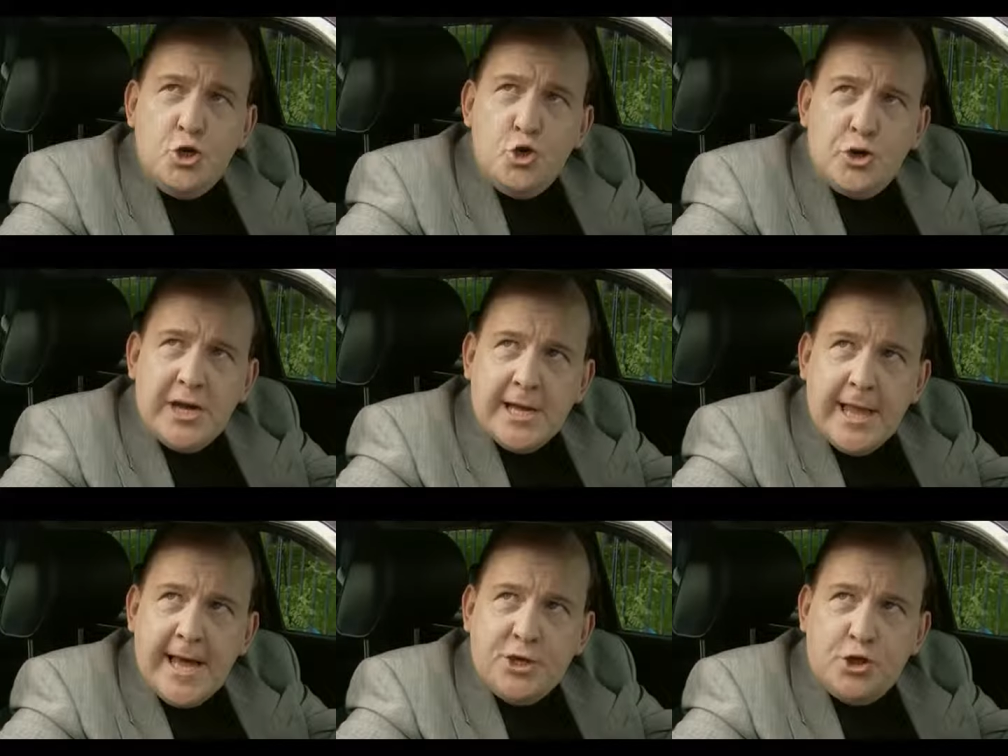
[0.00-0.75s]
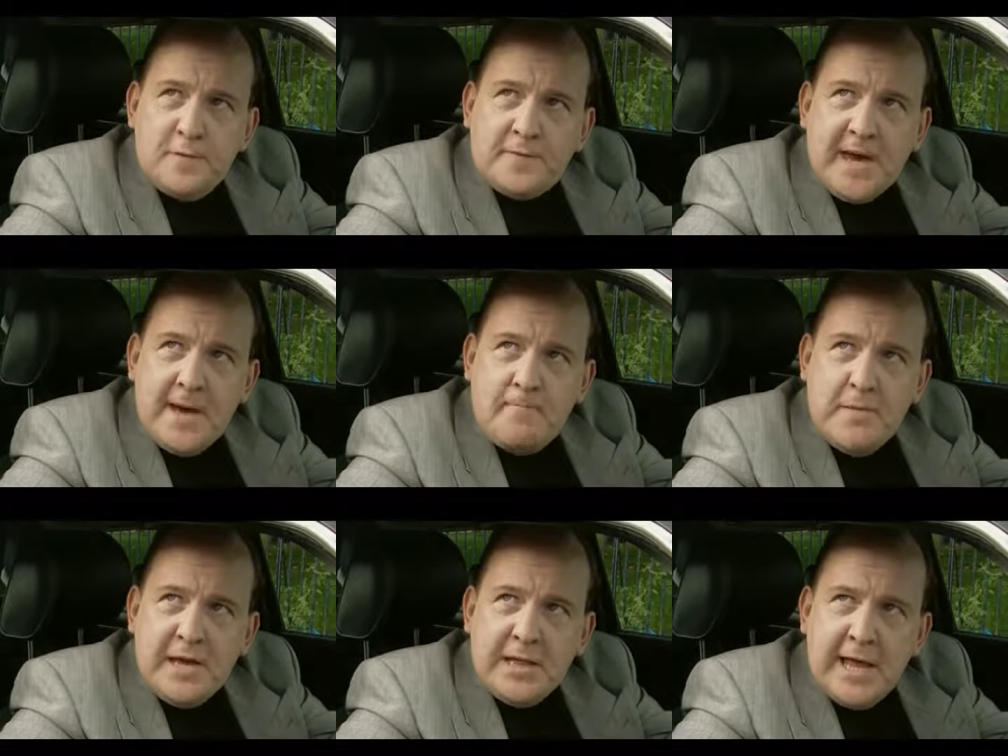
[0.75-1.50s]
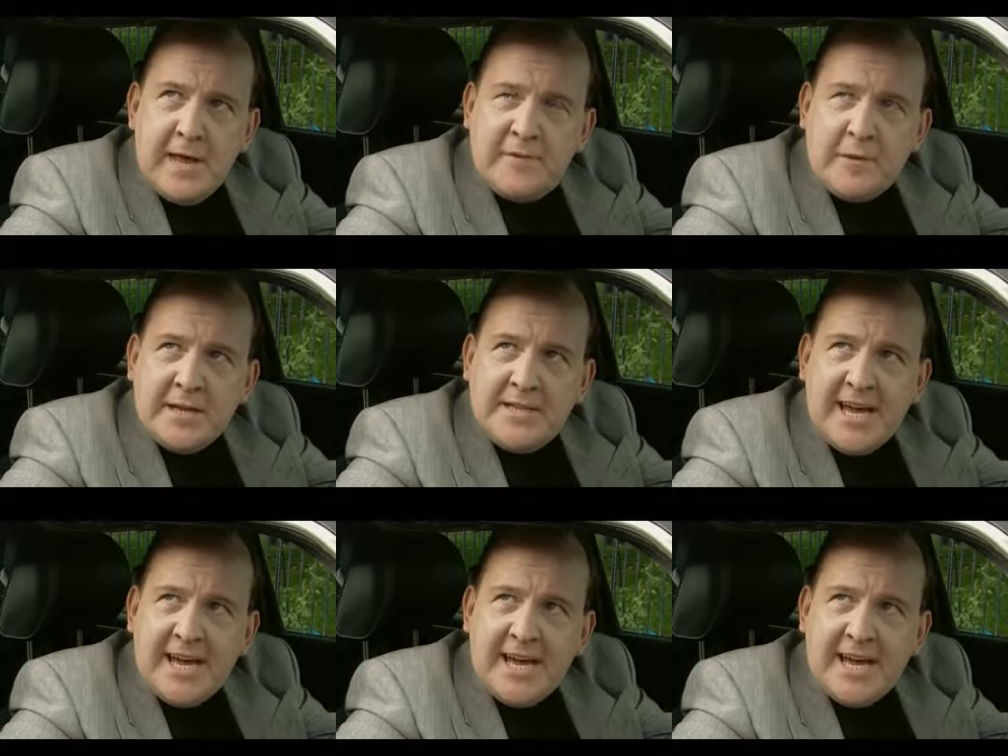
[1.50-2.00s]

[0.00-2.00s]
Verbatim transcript: Do you realise you've kept me late for